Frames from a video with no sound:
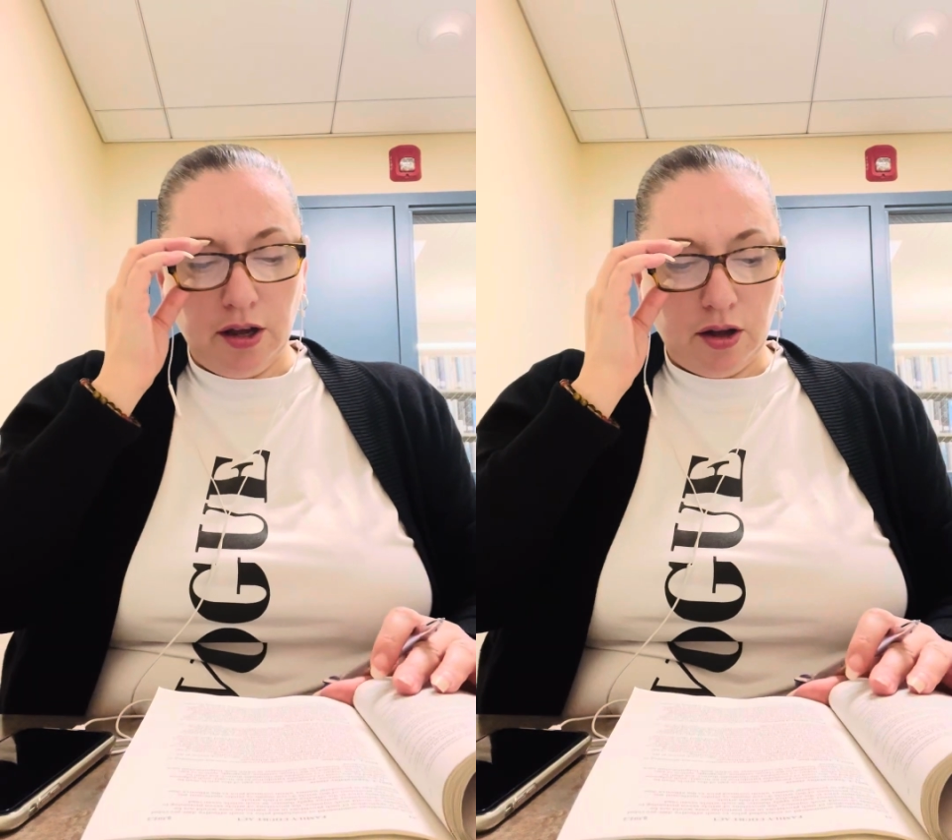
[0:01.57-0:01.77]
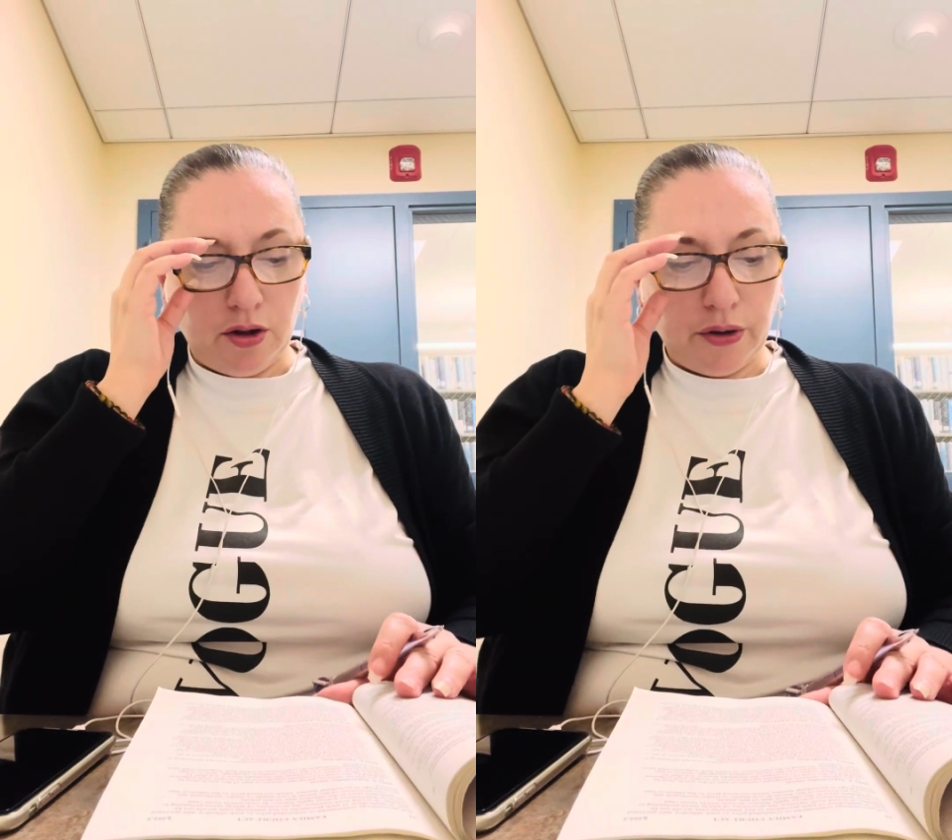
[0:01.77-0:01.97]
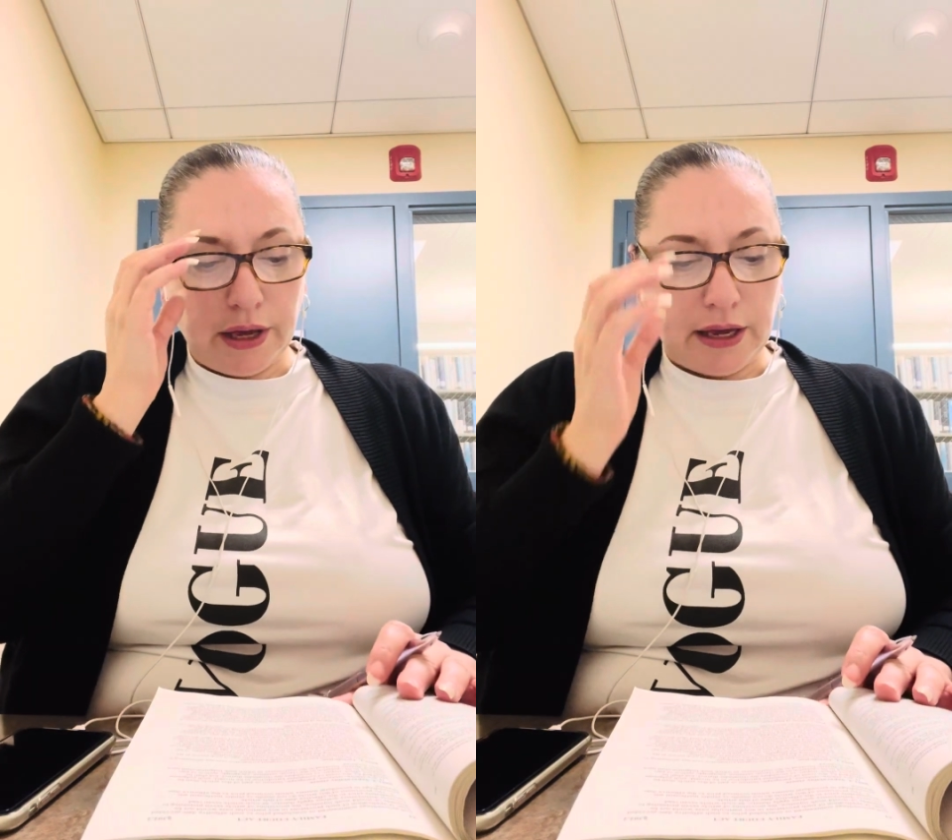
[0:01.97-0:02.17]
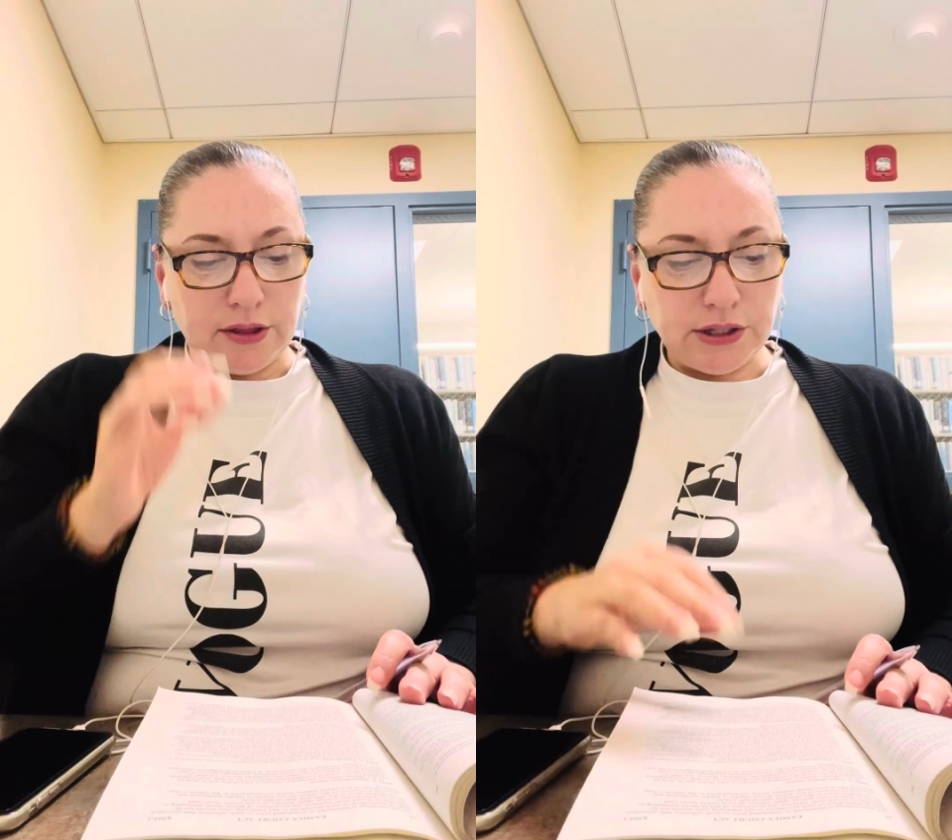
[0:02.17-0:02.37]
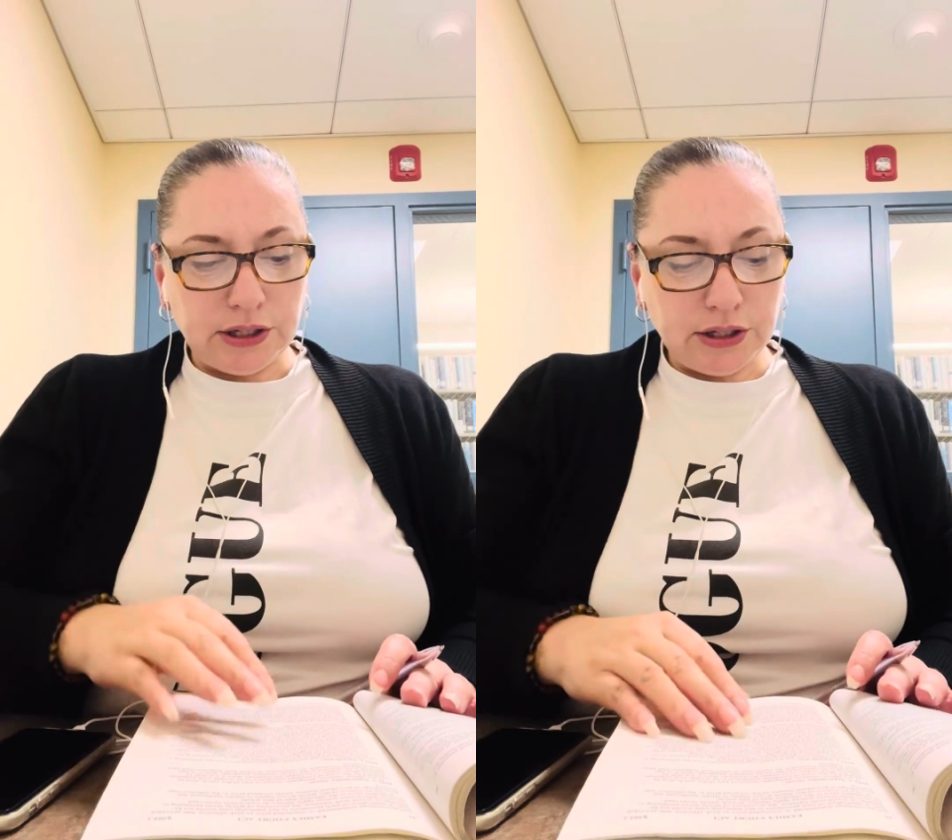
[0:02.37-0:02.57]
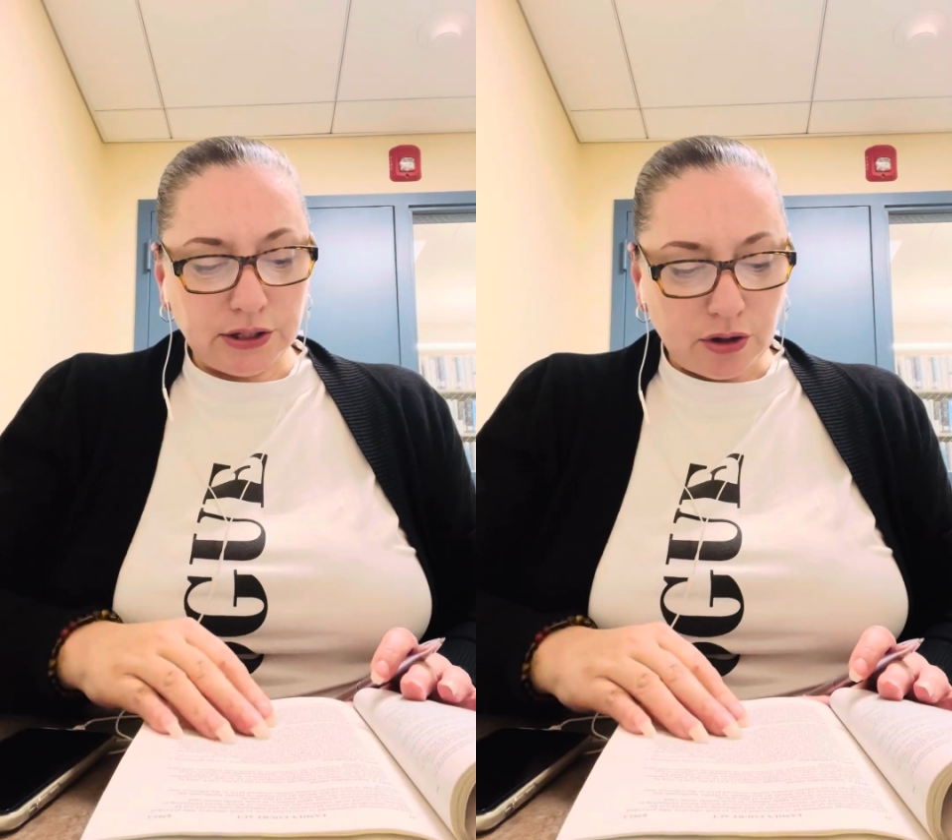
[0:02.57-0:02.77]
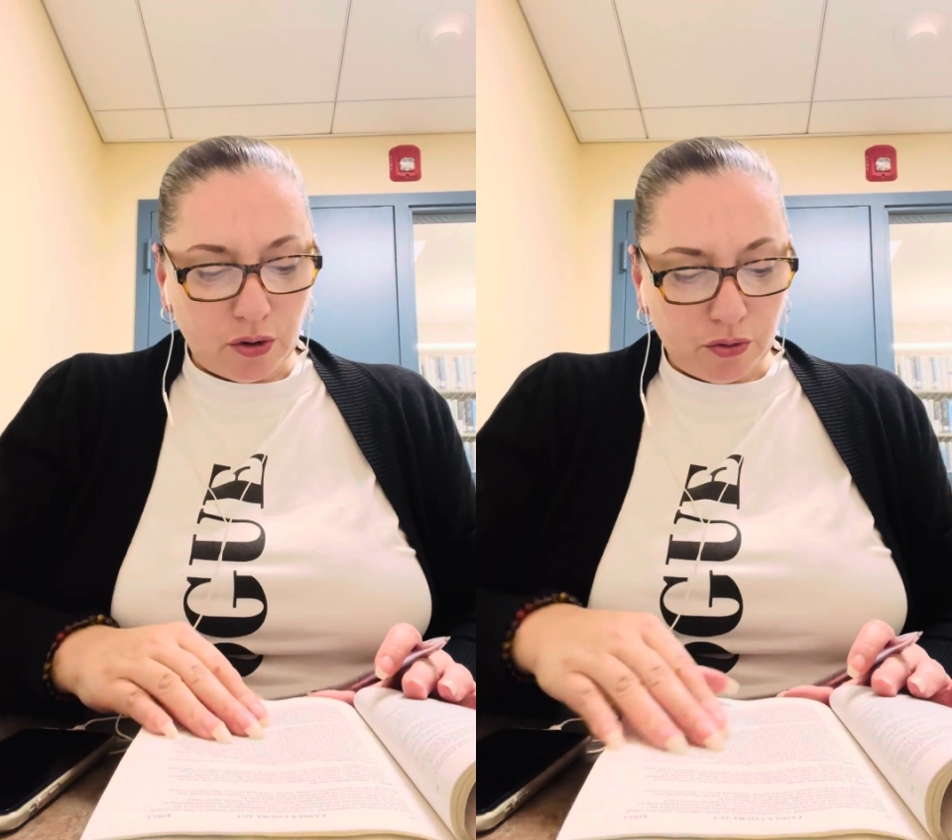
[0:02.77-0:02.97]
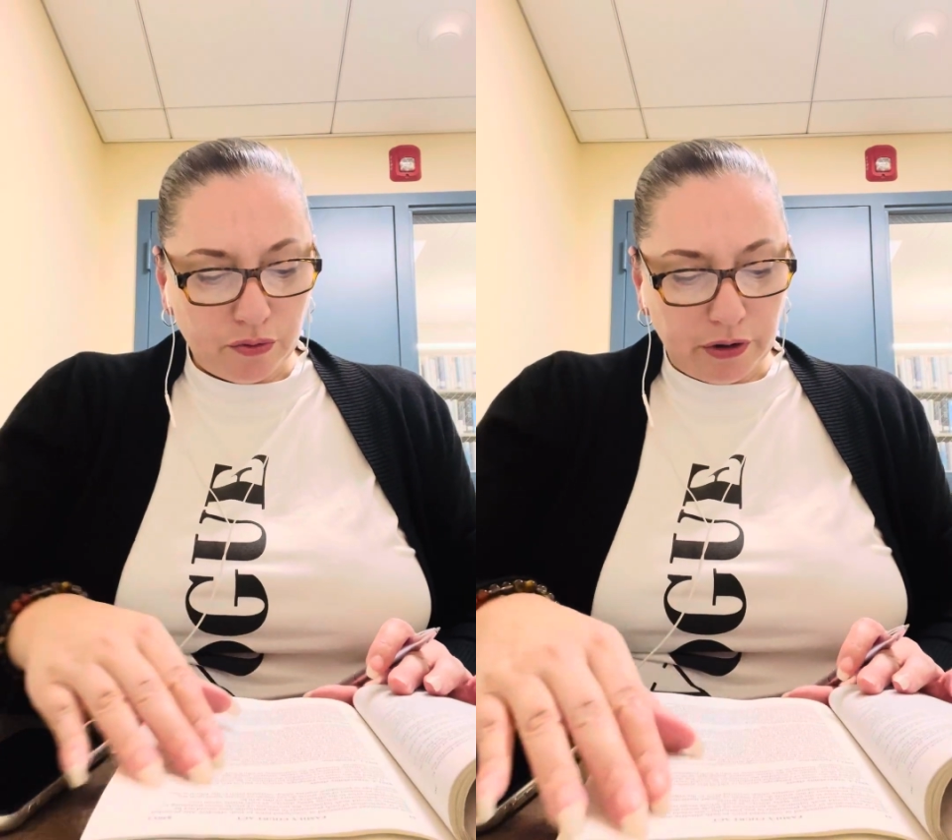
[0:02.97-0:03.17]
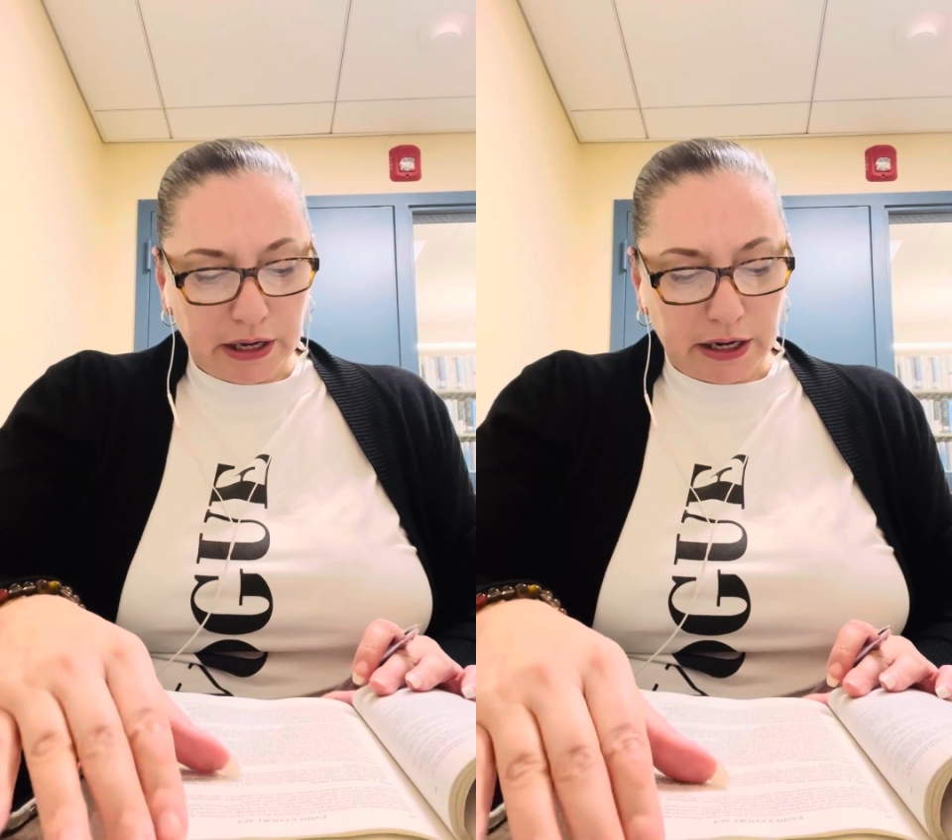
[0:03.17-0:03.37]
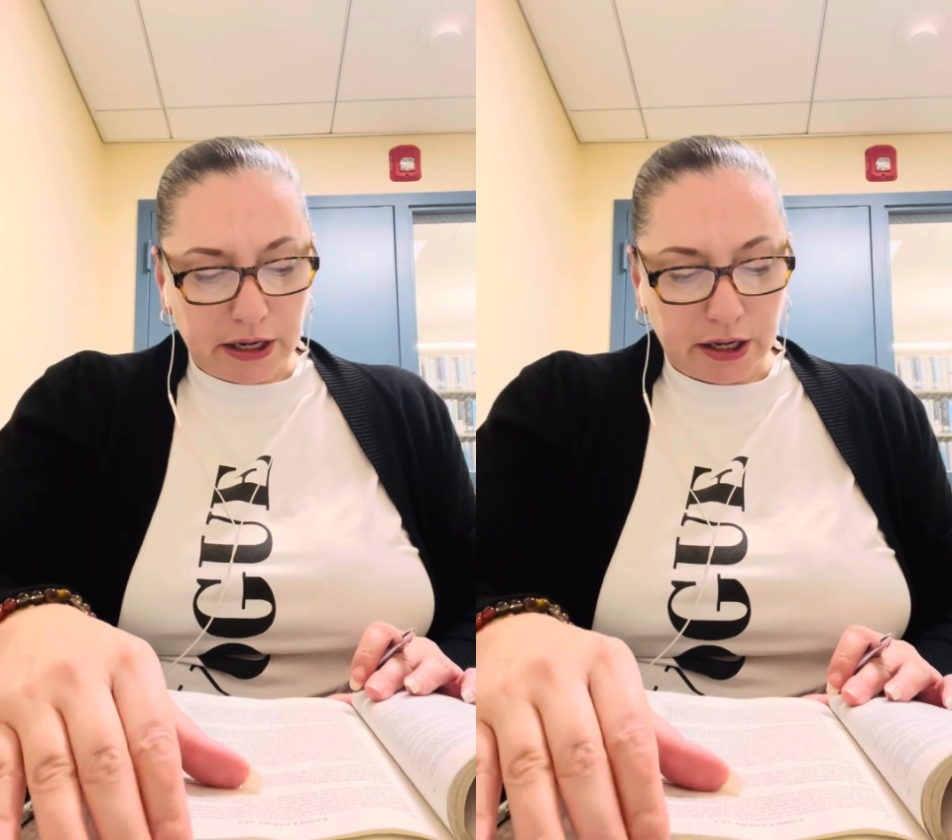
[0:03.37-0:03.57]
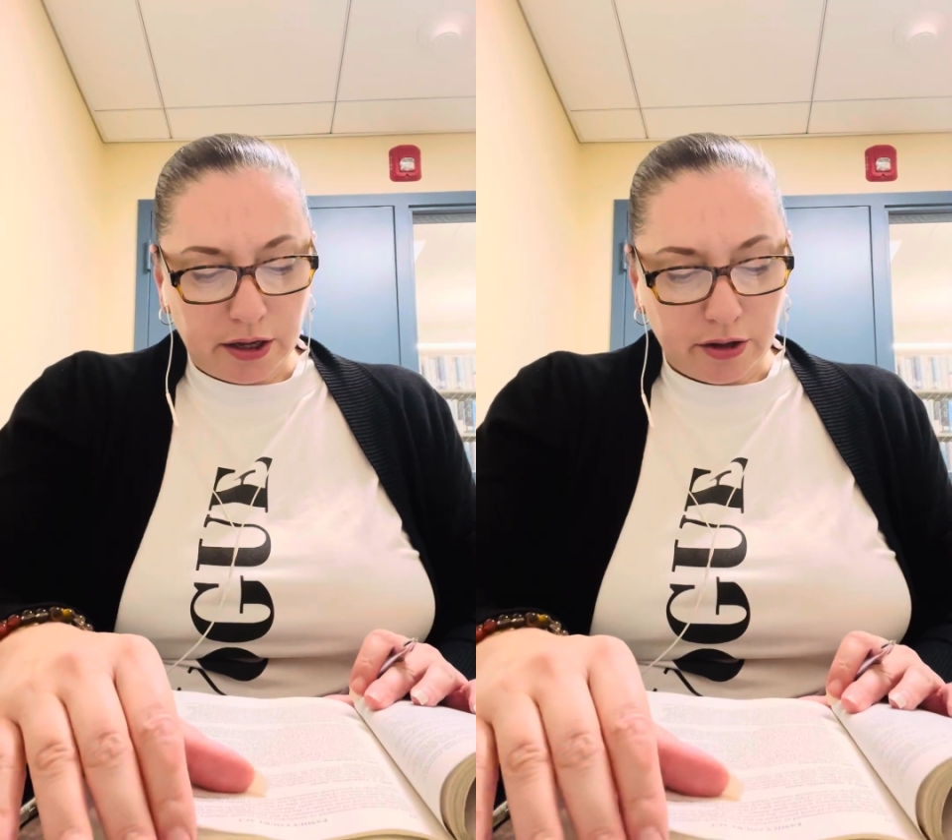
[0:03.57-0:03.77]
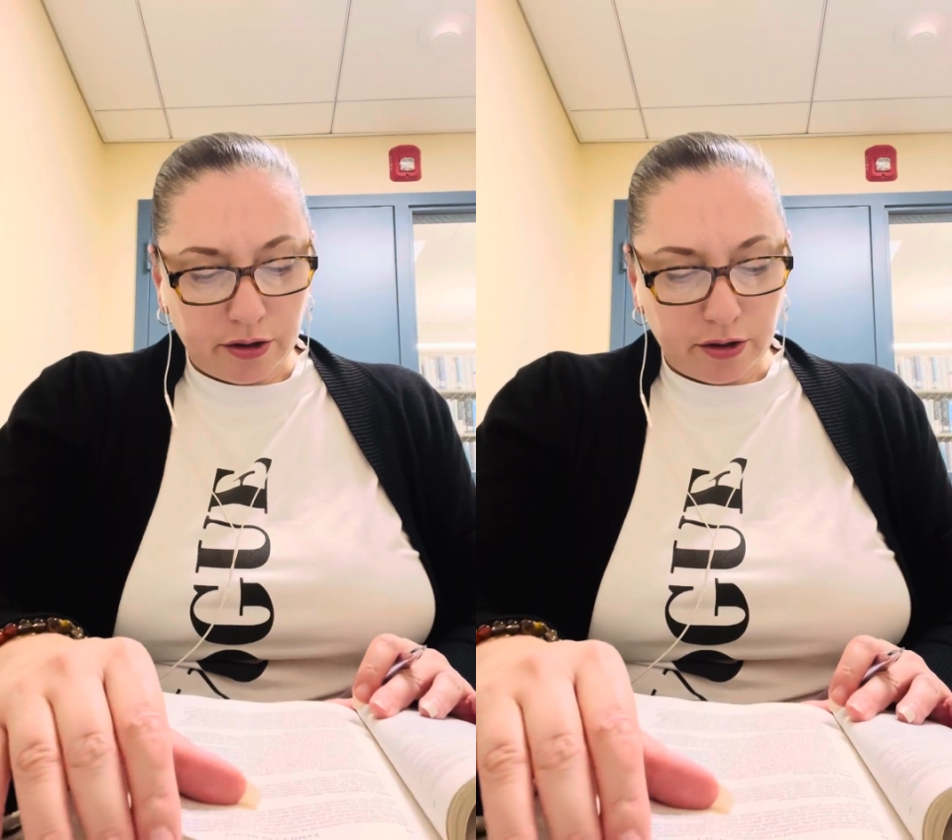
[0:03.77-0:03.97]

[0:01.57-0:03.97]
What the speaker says: Okay, this is code reading